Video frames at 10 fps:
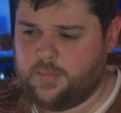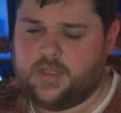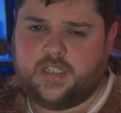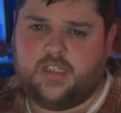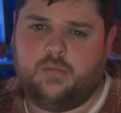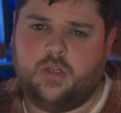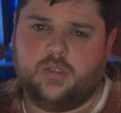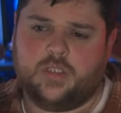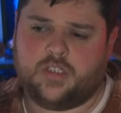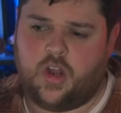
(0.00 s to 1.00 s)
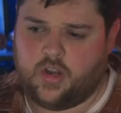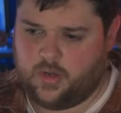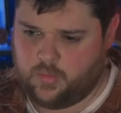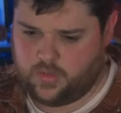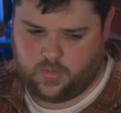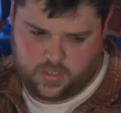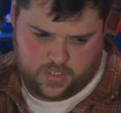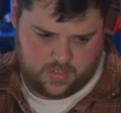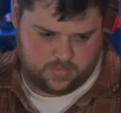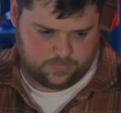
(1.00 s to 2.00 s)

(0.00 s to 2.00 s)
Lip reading: But these are the ones we're starting with, okay?